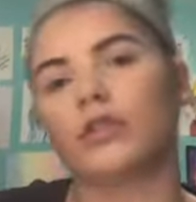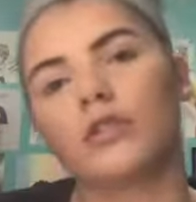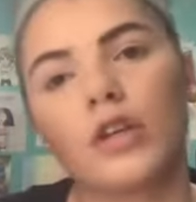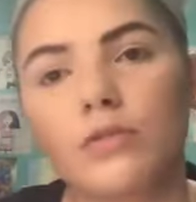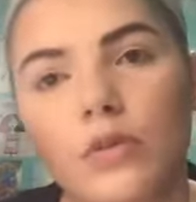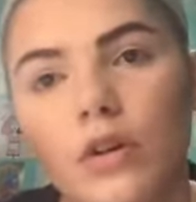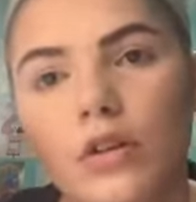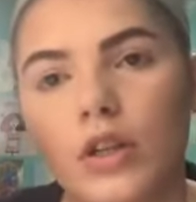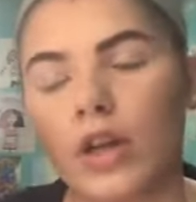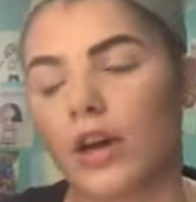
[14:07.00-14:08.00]
Because we all
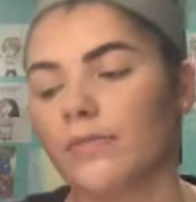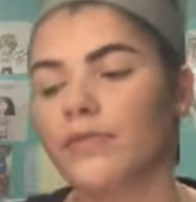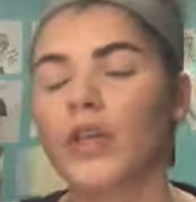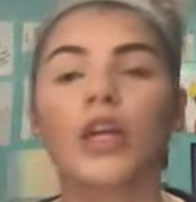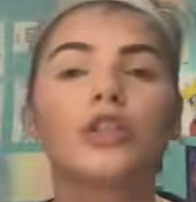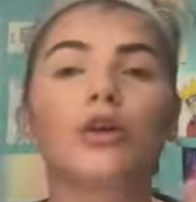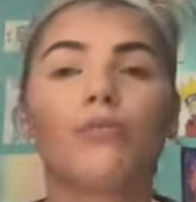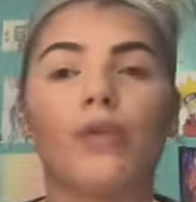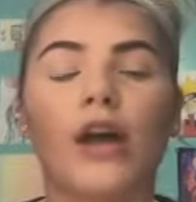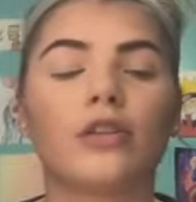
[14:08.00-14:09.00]
need that. So
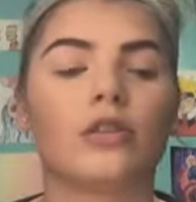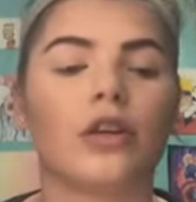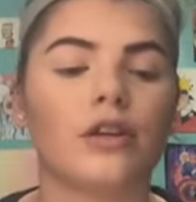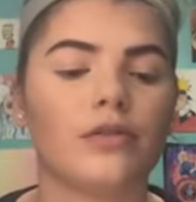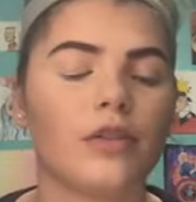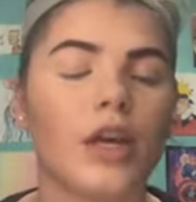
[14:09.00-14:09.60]
brows are done.